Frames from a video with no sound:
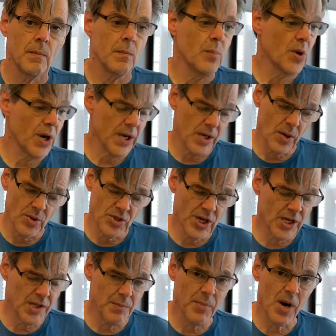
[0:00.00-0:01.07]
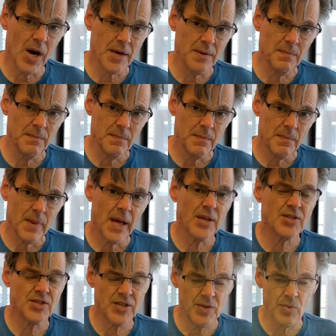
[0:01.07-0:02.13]
we're gonna go check the bottom and
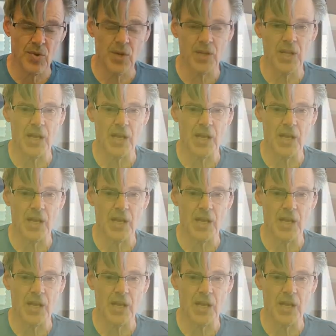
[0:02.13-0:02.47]
see where it